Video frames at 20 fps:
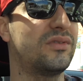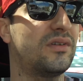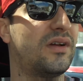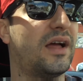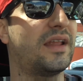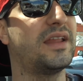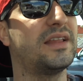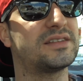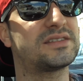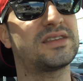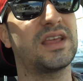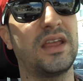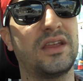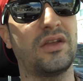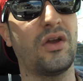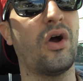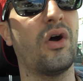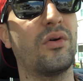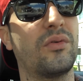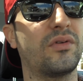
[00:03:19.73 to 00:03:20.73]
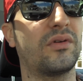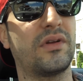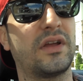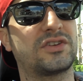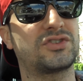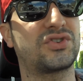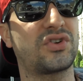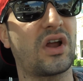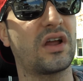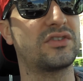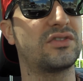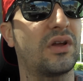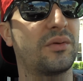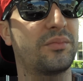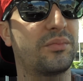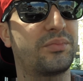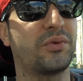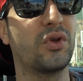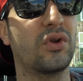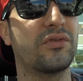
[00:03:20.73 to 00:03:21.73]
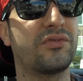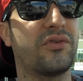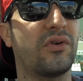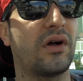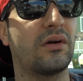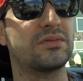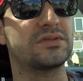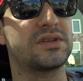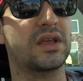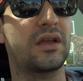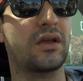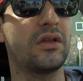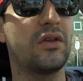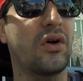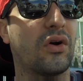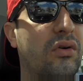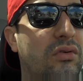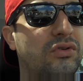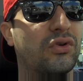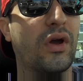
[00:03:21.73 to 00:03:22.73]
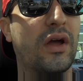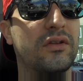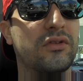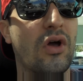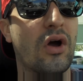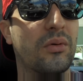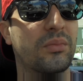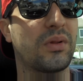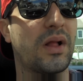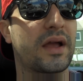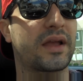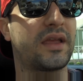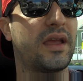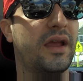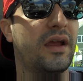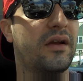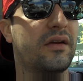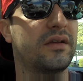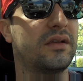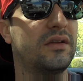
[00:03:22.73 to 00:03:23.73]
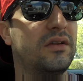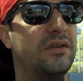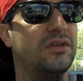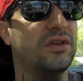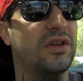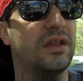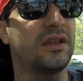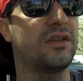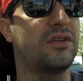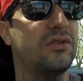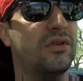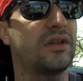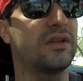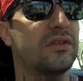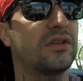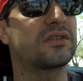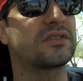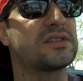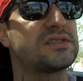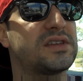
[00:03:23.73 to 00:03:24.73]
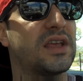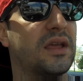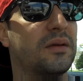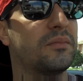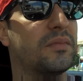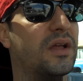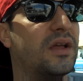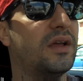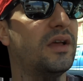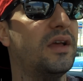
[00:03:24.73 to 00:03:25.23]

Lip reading: I didn't say, oh, extra beautiful. I was like, you had long black hair, and you didn't look the same.